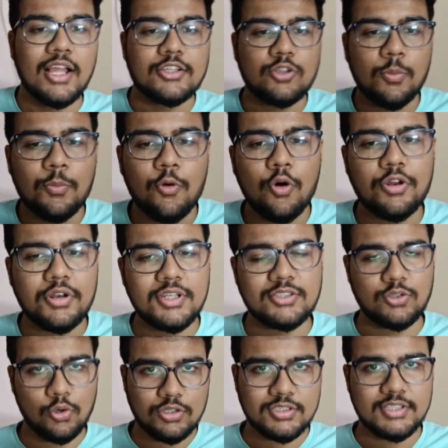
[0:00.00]
So more
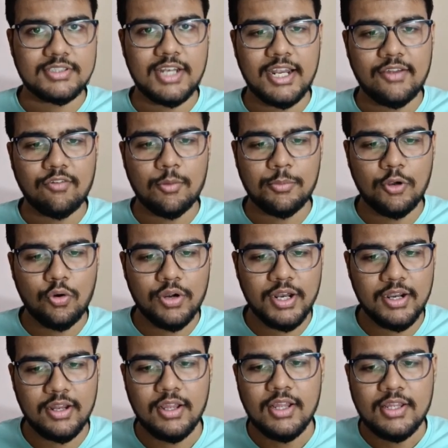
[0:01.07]
resources that have
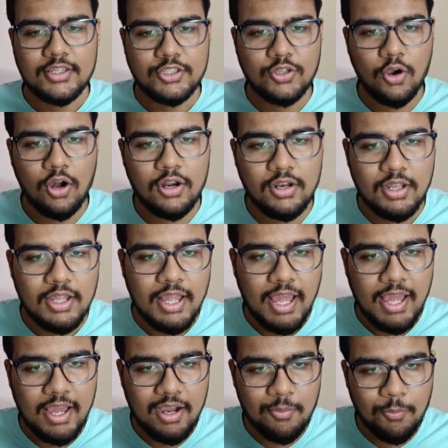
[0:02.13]
uploaded. Your
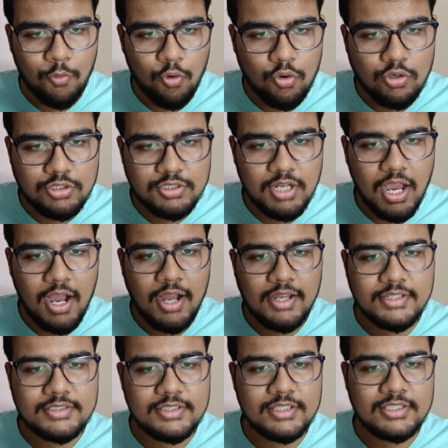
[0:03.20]
most
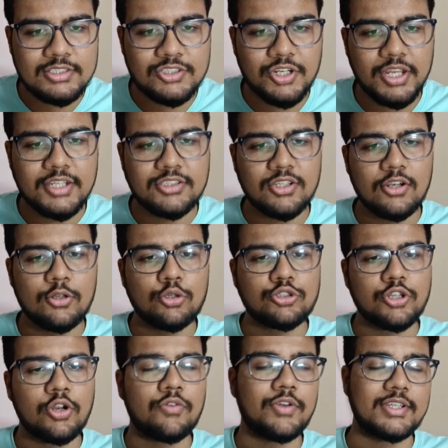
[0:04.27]
asked string
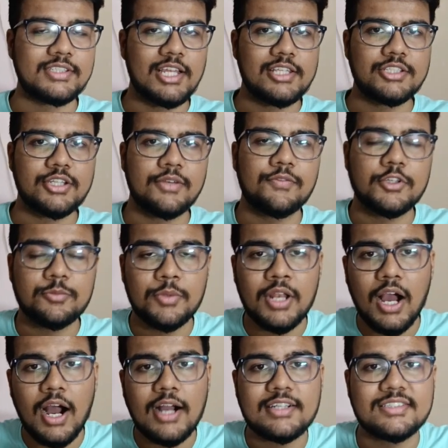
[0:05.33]
solution of Accenture, which
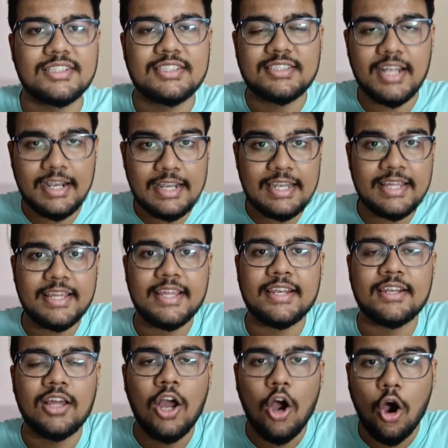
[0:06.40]
been asked recently
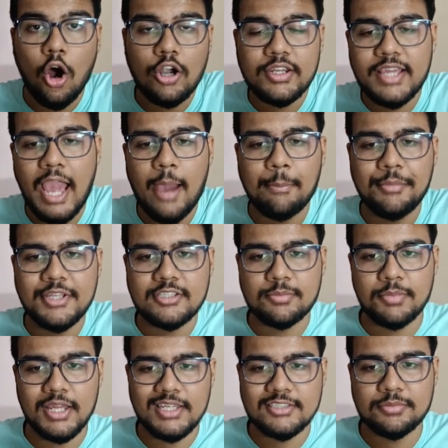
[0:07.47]
in
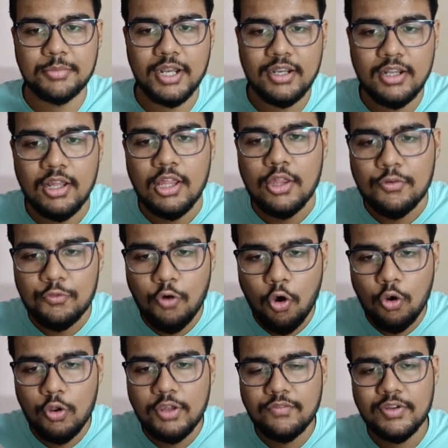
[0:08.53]
on-campus placement.
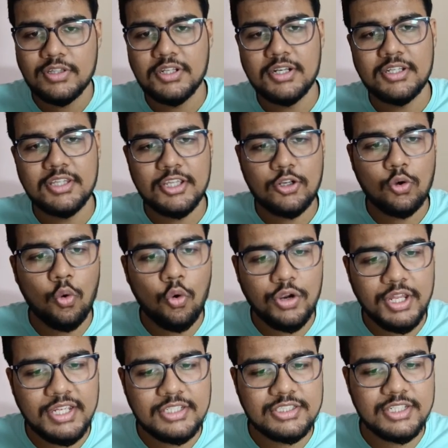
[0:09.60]
Following with it, the
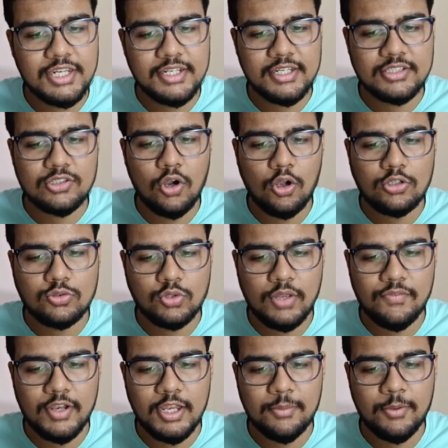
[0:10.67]
coding sheet is also
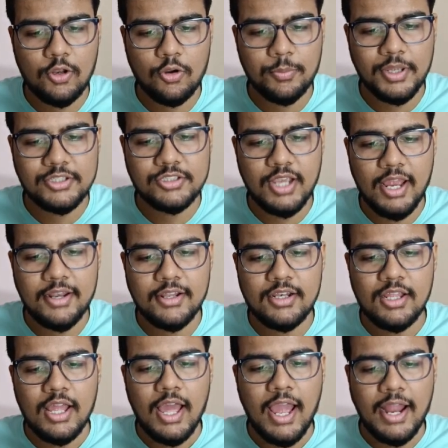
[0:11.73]
available on my
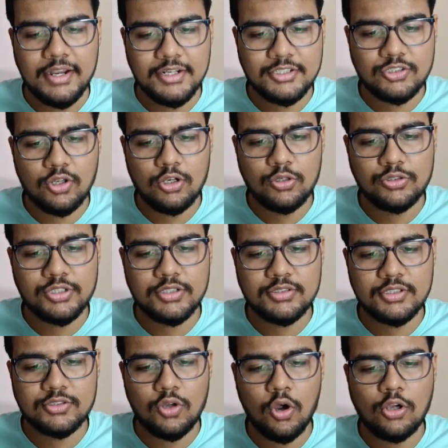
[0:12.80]
channel and its
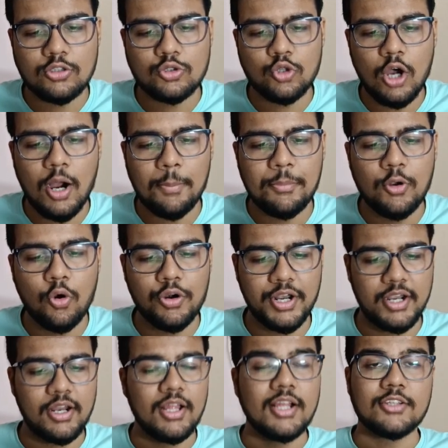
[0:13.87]
solutions is also
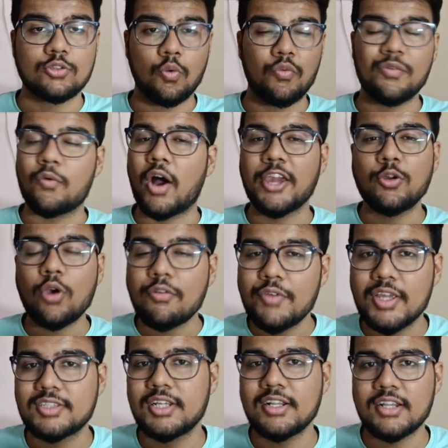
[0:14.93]
uploaded. So why you are
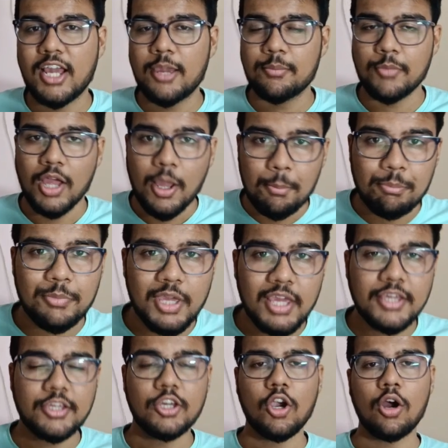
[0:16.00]
wasting time?
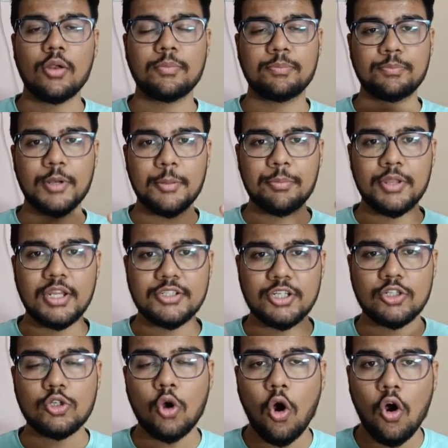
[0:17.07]
Make your
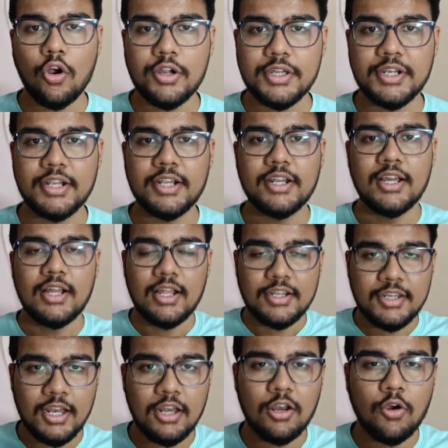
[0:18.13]
preparation concrete
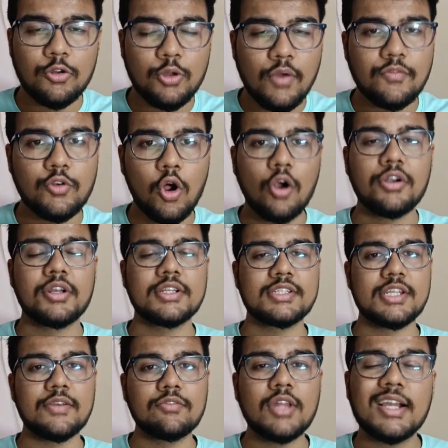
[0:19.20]
till now you have not
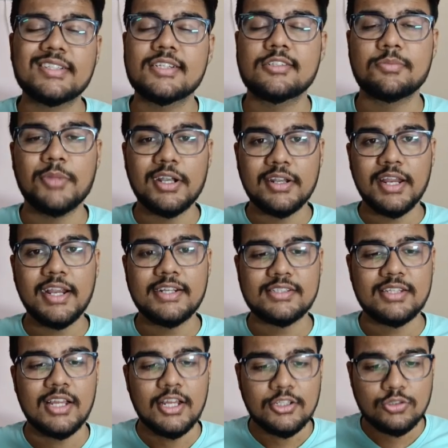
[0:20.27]
received the assessment
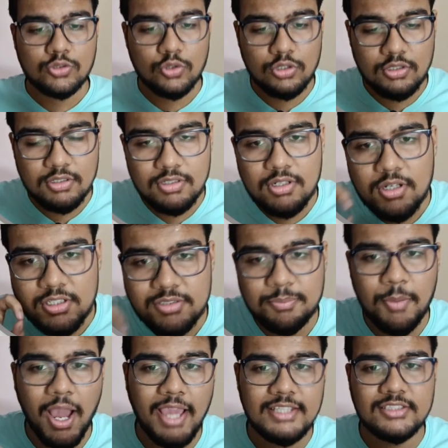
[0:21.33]
dates. So
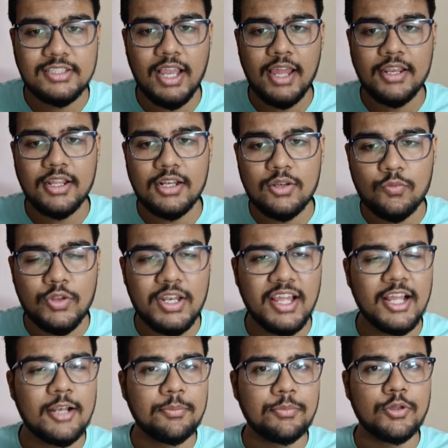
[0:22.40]
my channel will
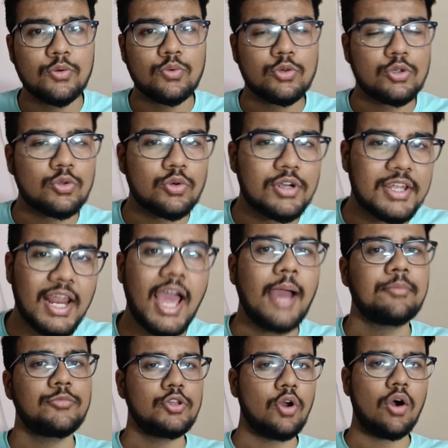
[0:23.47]
help you to
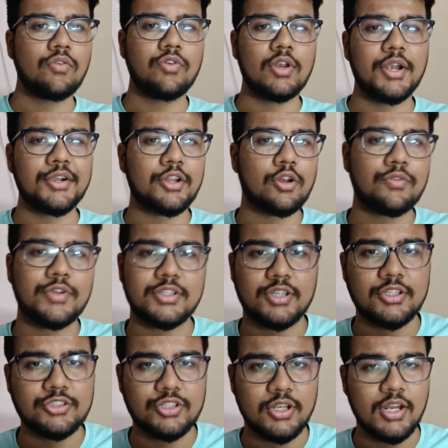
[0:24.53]
grab the offer letter of
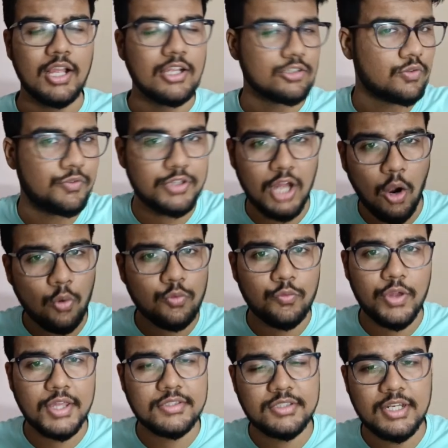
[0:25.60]
Accenture. So
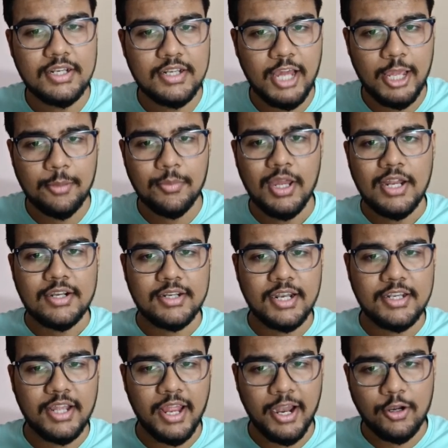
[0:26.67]
without wasting time,
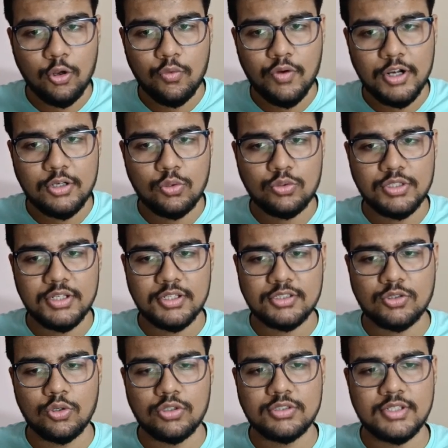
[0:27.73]
let's head over to the
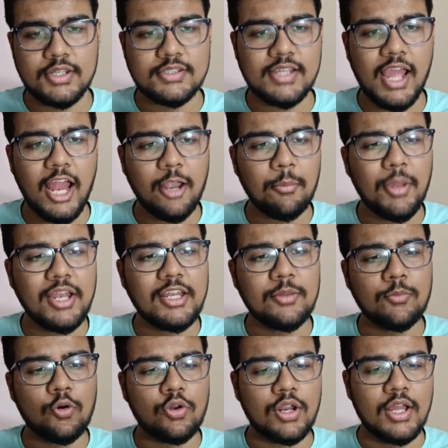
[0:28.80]
resources and
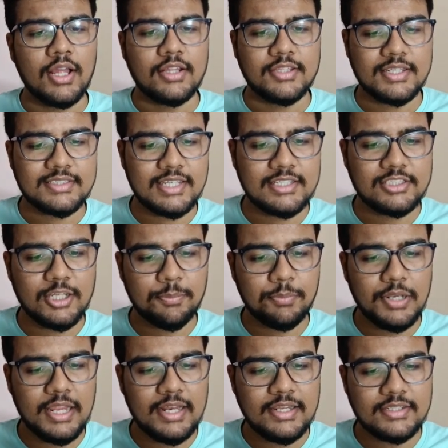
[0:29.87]
many more. The Accenture
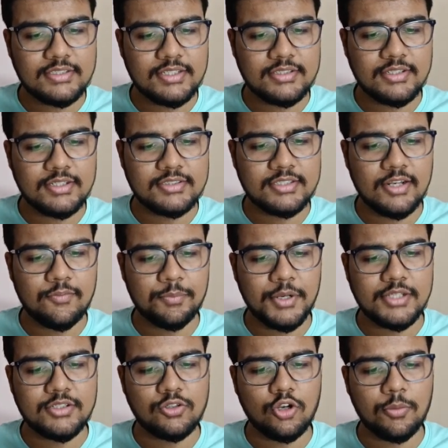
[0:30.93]
playlist is itself
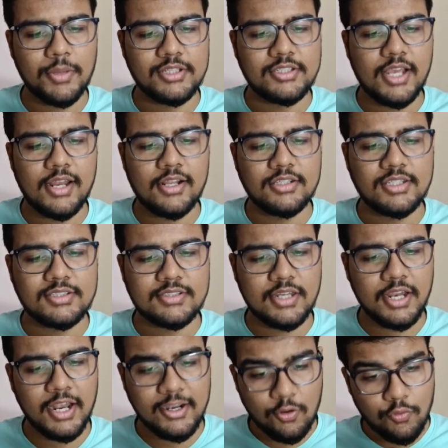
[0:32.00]
present on my channel.
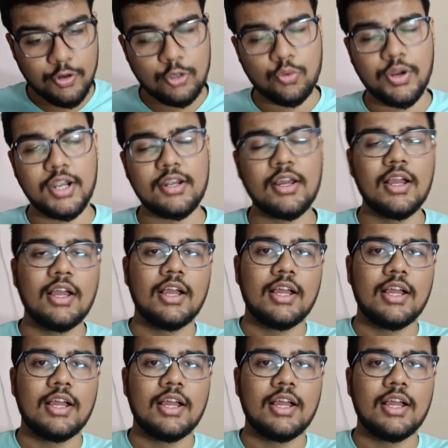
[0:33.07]
Just head over to it.